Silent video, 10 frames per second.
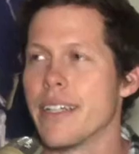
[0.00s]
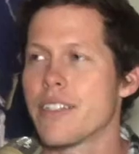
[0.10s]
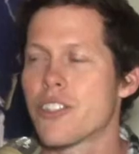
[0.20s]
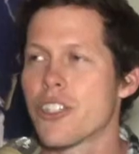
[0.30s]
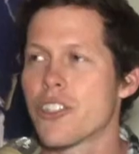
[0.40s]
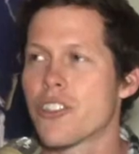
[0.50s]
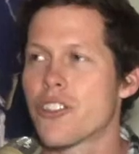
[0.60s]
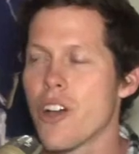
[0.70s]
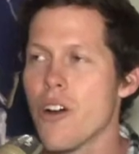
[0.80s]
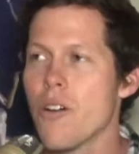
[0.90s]
it's just
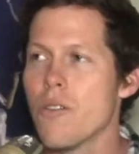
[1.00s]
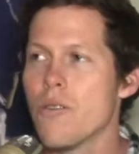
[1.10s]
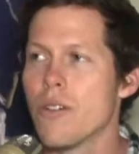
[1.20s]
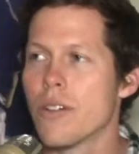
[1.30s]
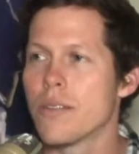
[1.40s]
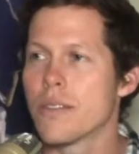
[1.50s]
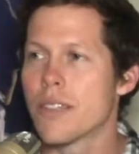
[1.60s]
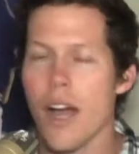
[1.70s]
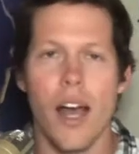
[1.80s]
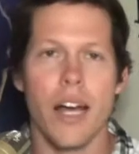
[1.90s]
so
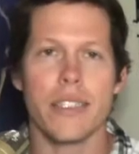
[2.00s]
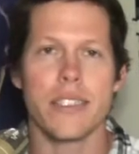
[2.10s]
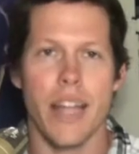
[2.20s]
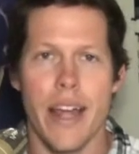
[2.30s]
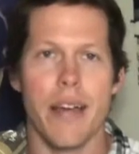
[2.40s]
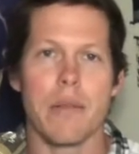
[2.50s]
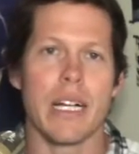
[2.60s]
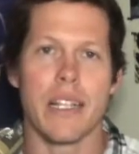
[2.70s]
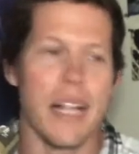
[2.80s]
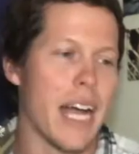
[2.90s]
goddamn
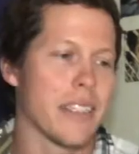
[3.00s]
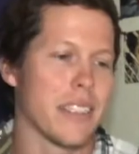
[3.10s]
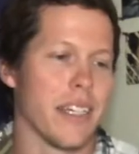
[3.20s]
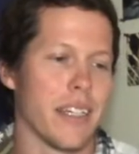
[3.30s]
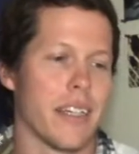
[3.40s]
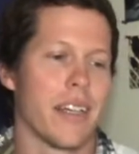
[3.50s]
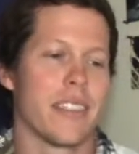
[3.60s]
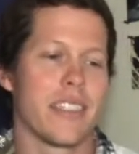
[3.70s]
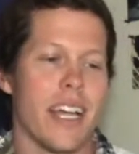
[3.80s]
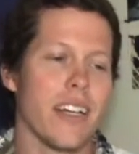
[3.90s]
classic.
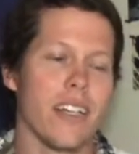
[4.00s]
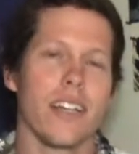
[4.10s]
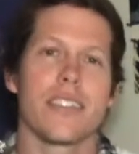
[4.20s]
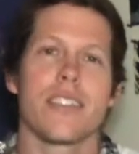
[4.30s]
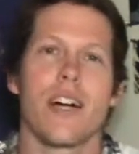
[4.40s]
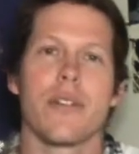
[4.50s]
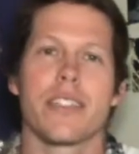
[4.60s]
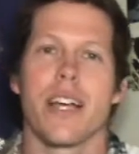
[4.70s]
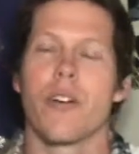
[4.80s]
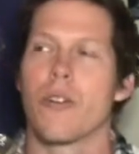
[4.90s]
Santa Claus is Coming
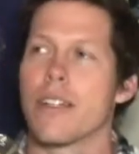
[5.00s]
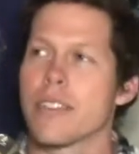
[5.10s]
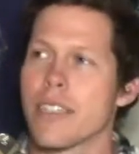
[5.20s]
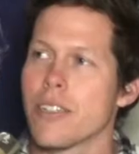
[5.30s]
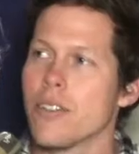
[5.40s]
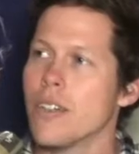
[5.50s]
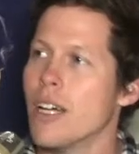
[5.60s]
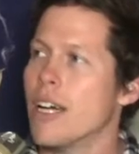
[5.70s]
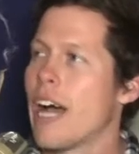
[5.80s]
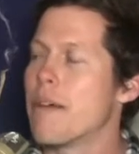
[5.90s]
to Town. When I was little,
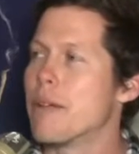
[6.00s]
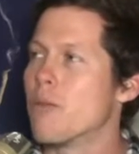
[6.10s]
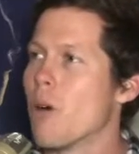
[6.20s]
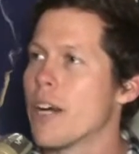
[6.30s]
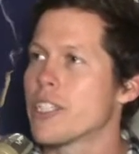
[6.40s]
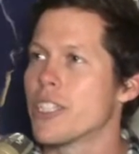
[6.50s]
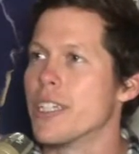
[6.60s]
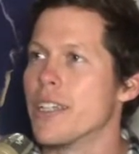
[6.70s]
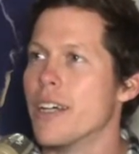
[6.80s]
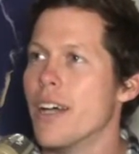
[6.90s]
I'd be
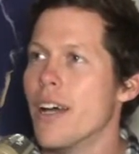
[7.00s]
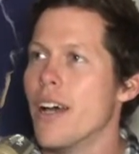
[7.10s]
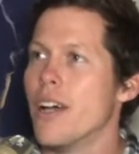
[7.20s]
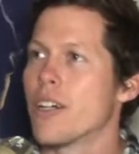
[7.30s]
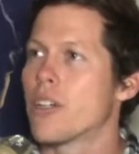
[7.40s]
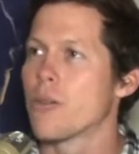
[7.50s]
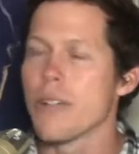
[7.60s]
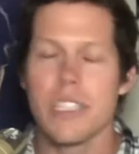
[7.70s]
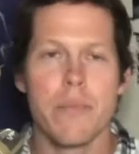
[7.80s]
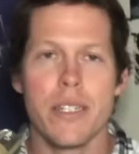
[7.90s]
watching
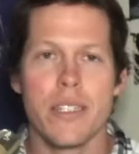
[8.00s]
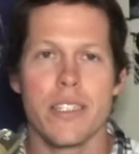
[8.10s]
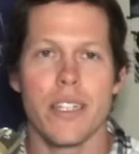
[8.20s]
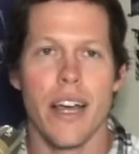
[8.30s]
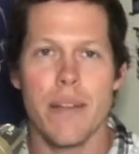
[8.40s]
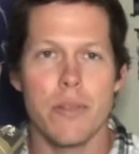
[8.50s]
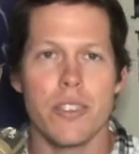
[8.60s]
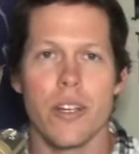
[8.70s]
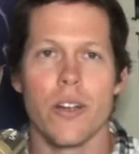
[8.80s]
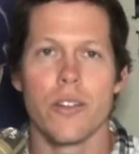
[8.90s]
Christmas
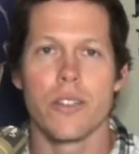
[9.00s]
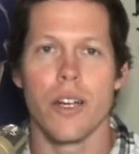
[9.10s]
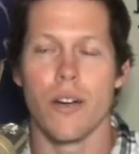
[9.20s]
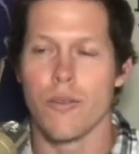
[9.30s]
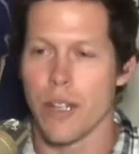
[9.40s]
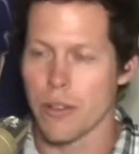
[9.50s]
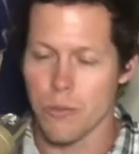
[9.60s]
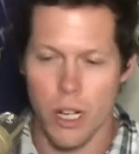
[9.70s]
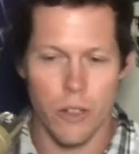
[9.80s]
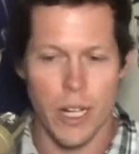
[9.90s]
episodes of like
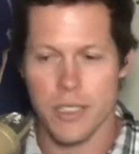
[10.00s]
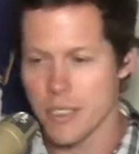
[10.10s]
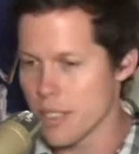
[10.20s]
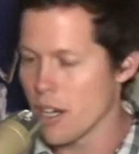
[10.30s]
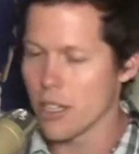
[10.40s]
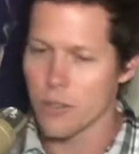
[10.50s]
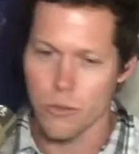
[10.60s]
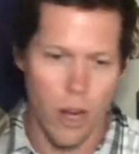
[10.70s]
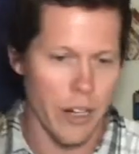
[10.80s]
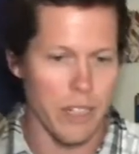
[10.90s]
Rugrats, Doug,
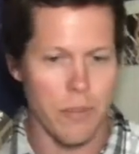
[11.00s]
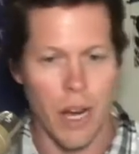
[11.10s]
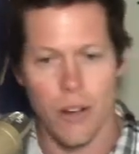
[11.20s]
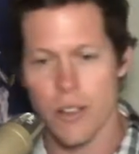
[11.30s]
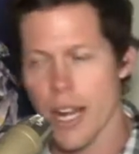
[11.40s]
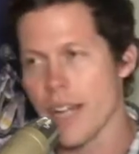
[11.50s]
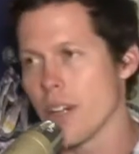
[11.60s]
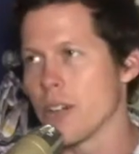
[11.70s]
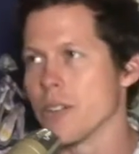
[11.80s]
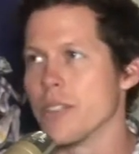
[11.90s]
Rocket Power, Hey
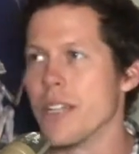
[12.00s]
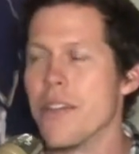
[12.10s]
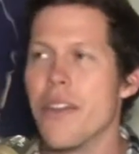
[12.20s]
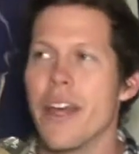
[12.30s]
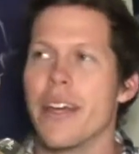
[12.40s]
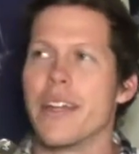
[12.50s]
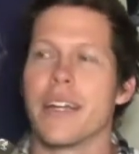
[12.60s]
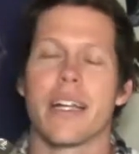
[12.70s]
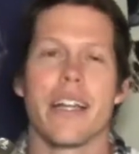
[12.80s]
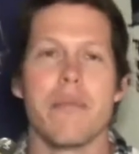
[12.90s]
Arnold, and then
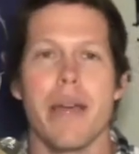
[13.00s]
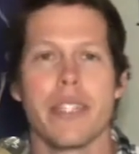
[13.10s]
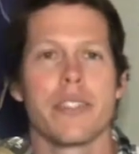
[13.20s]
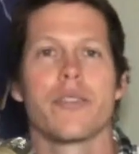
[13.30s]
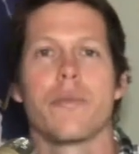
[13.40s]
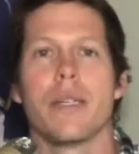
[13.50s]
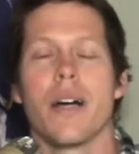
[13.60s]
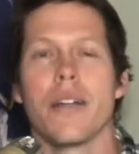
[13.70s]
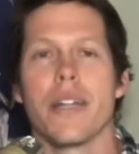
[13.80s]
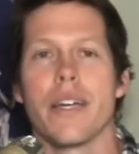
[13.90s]
the claymations would be
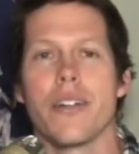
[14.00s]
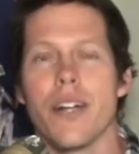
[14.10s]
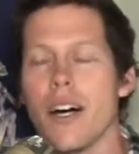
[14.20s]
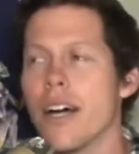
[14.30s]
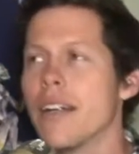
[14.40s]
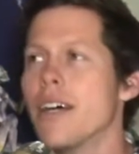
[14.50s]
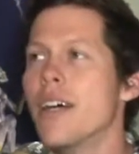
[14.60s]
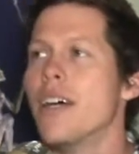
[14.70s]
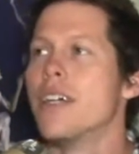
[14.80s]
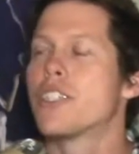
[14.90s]
on later on.
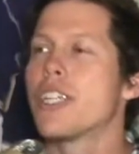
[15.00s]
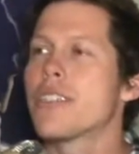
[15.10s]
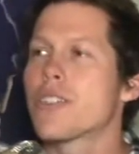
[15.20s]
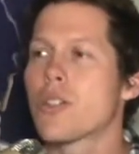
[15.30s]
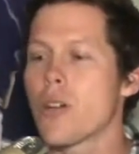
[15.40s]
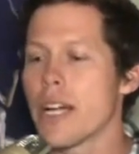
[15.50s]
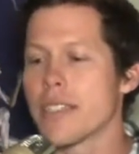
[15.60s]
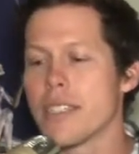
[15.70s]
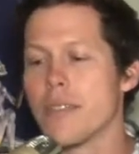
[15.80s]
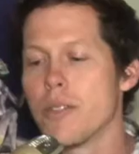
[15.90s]
Jesus
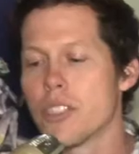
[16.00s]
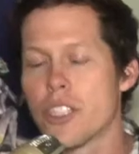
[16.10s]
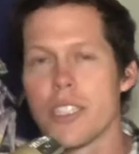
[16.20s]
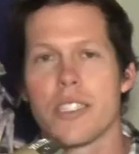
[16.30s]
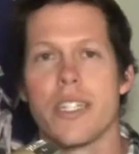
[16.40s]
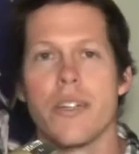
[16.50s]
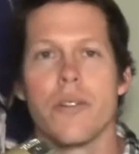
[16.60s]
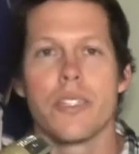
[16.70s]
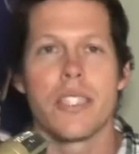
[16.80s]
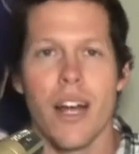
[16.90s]
Christ, it
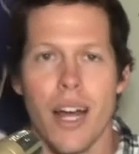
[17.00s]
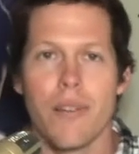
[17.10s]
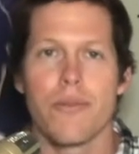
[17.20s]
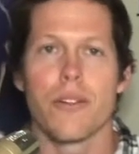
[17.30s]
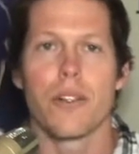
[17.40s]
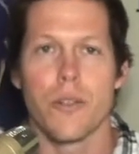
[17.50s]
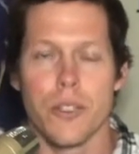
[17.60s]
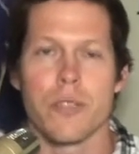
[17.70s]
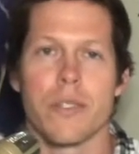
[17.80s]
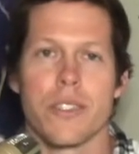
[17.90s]
was time for
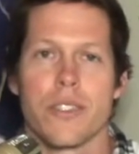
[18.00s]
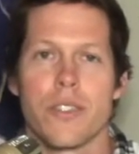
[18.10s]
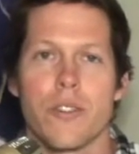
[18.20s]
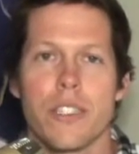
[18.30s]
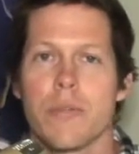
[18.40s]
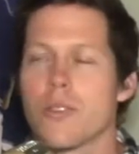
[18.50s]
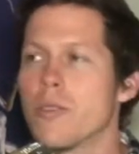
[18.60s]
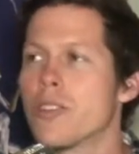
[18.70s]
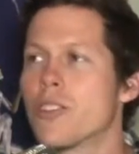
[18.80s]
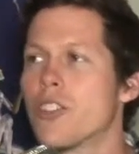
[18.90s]
Christmas. Christmas
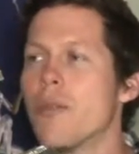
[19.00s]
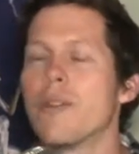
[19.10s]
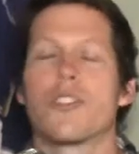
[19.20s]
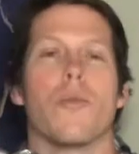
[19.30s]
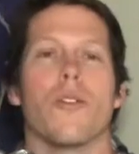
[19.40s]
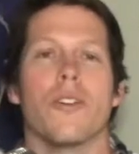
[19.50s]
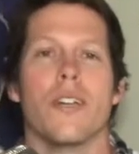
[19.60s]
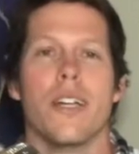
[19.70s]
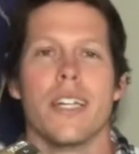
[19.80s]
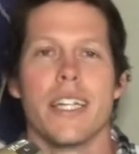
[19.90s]
was so much
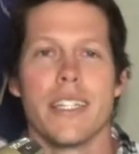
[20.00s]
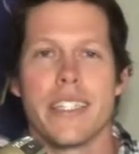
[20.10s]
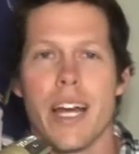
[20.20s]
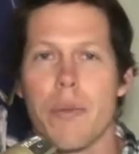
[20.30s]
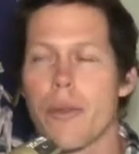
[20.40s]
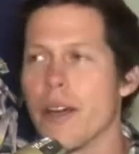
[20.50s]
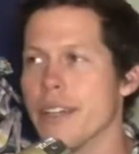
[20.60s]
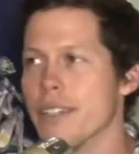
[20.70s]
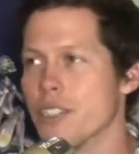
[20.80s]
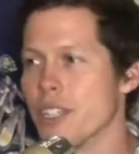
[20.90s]
more in depth
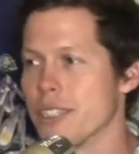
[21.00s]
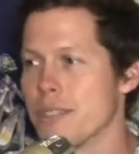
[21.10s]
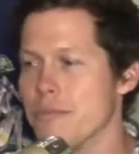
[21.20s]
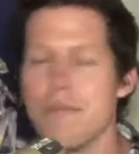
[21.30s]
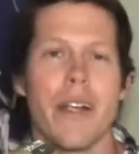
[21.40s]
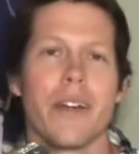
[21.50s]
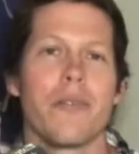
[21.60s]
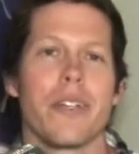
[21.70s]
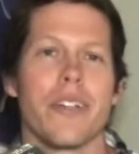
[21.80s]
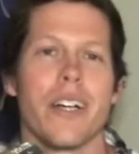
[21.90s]
and just merry
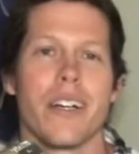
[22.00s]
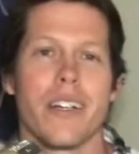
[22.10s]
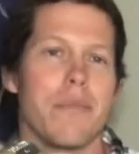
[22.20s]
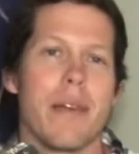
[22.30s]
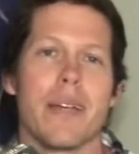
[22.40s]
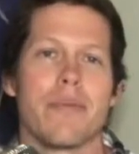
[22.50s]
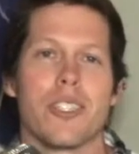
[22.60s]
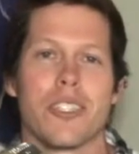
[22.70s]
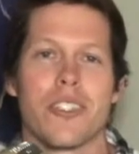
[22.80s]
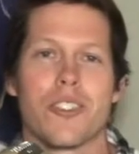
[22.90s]
when you're younger. Maybe I'm
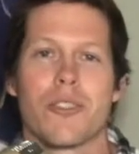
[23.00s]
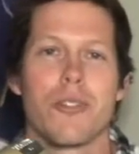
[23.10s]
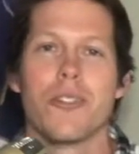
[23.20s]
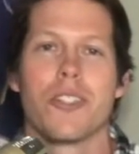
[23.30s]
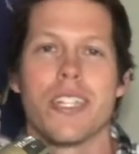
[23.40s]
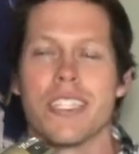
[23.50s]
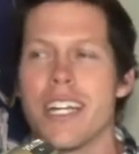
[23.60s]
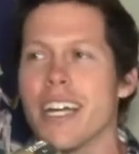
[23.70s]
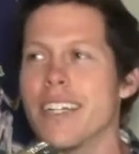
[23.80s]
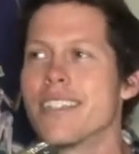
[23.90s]
just a Scrooge these
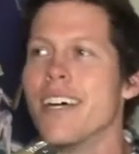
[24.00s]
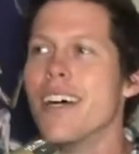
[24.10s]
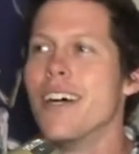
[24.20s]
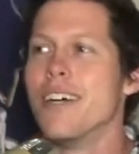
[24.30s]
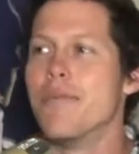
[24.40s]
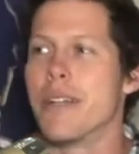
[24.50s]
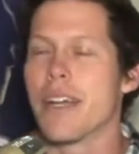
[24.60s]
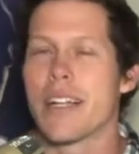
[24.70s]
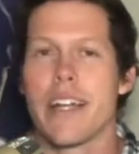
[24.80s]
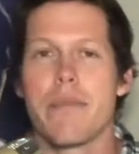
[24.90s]
days, but
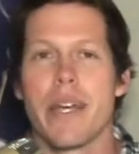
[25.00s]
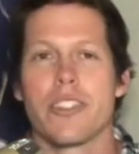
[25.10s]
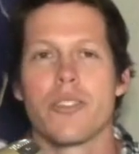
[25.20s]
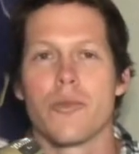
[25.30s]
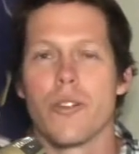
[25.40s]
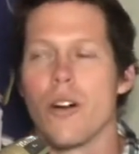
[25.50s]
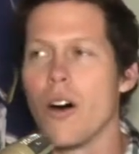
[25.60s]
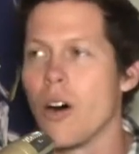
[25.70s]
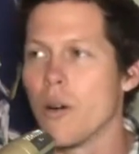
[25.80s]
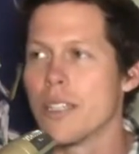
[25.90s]
the claymations were
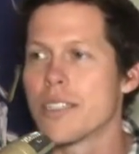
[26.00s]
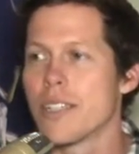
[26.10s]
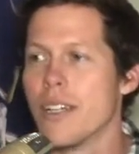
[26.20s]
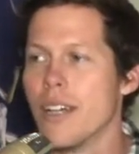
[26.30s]
always